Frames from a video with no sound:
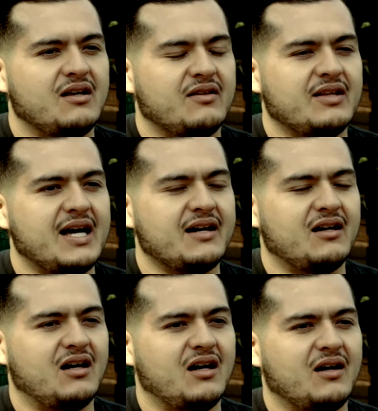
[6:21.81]

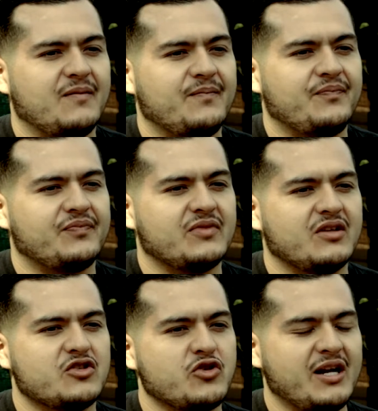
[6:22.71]

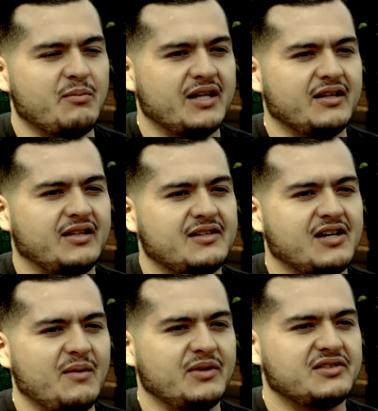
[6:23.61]
The training method they
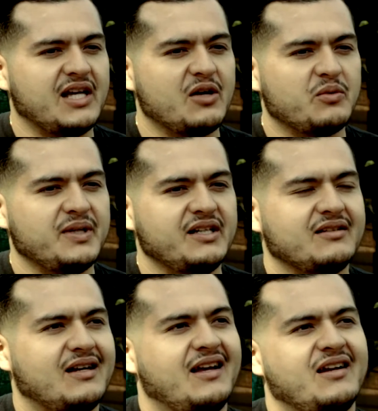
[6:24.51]
taught me stayed with me.
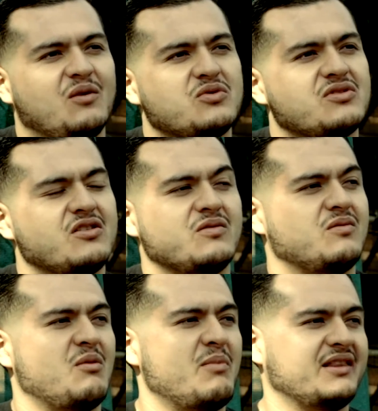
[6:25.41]
And it was
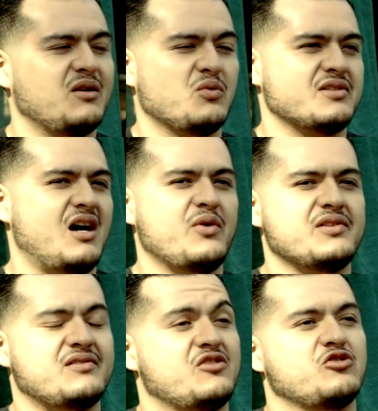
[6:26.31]
the method was
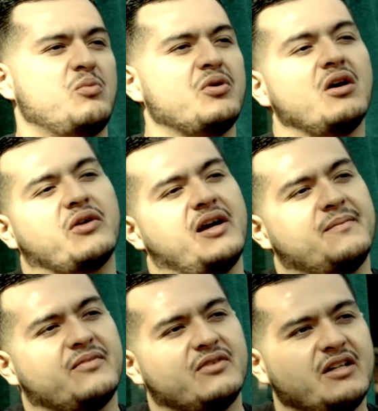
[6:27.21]
always, there's no
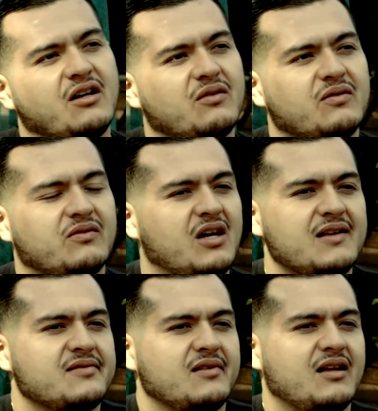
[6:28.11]
program.
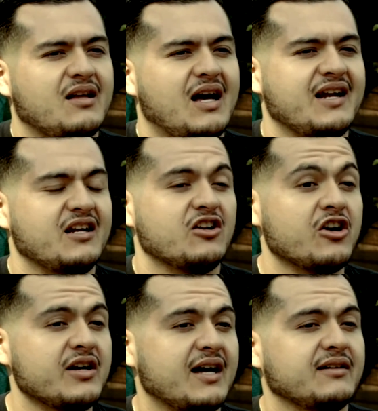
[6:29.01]
I didn't
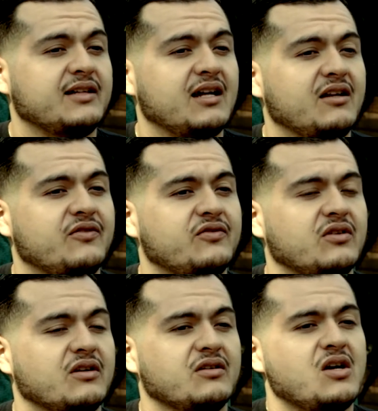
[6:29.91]
learn how to deadlift
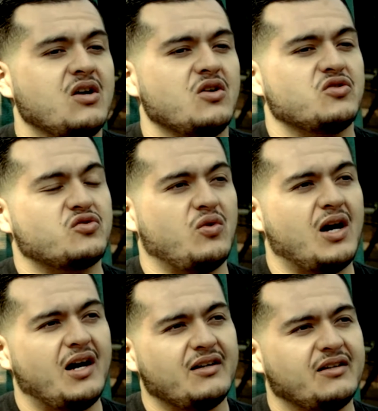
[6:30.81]
or
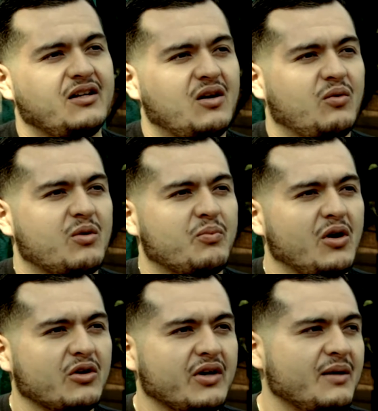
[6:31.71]
squat, with a
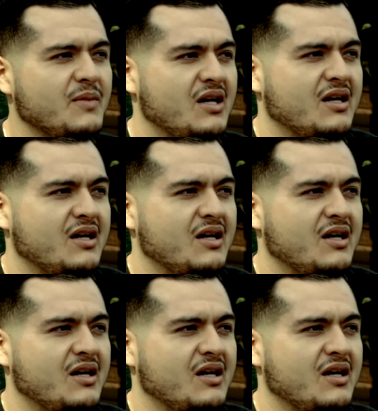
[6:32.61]
program.